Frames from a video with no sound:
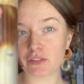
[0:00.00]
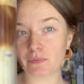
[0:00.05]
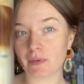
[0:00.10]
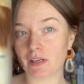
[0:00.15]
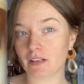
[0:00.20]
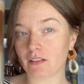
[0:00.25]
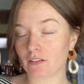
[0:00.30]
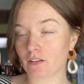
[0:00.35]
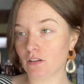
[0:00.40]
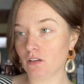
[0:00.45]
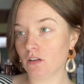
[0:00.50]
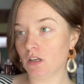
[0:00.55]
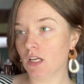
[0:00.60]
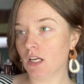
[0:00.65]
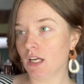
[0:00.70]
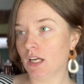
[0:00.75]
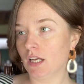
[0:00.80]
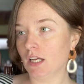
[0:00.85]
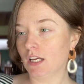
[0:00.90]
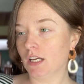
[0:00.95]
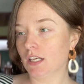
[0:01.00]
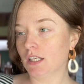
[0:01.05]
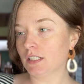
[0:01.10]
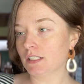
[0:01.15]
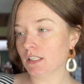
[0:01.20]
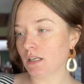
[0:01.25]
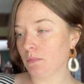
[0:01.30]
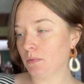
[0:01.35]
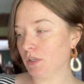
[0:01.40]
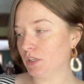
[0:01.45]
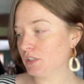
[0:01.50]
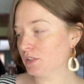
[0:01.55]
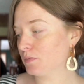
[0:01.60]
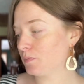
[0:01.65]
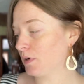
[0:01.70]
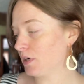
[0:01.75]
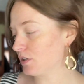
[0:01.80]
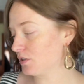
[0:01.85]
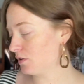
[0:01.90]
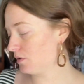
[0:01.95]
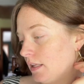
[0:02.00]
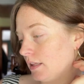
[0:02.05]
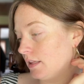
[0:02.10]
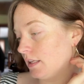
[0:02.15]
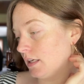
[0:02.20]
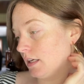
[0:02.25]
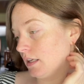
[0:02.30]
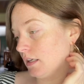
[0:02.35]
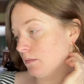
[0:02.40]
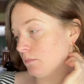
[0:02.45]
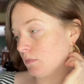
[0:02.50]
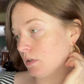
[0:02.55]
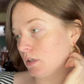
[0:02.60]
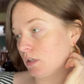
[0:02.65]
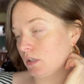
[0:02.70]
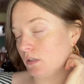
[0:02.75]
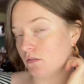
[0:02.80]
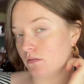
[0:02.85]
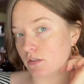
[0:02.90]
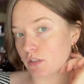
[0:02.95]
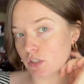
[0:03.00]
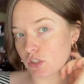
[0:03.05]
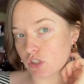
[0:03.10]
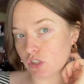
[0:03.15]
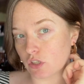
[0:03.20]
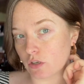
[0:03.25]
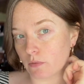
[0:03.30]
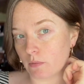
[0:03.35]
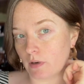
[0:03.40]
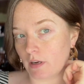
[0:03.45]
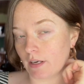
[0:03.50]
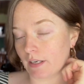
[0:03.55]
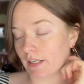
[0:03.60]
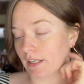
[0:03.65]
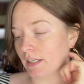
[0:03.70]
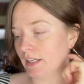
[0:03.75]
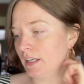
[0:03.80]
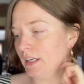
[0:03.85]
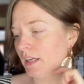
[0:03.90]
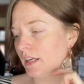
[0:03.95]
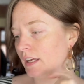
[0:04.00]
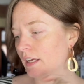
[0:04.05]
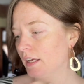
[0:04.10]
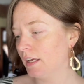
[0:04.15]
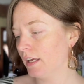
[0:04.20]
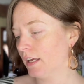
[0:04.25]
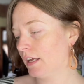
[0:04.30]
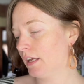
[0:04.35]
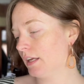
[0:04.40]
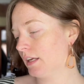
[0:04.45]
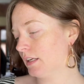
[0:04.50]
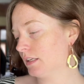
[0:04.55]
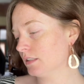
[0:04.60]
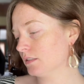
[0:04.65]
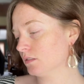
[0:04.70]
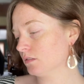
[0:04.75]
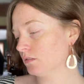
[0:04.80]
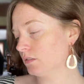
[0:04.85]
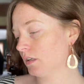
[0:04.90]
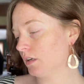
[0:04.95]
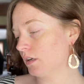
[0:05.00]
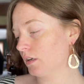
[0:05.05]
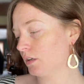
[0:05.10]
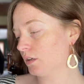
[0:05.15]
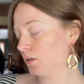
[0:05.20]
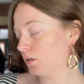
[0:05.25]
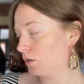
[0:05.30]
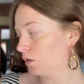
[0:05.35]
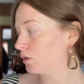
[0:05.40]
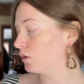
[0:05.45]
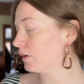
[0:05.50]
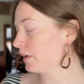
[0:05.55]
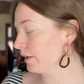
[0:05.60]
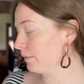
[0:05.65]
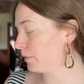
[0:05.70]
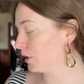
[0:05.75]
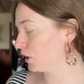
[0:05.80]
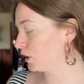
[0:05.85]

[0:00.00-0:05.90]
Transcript: made a little double espresso, and then I'm gonna use this Chobani hazelnut creamer.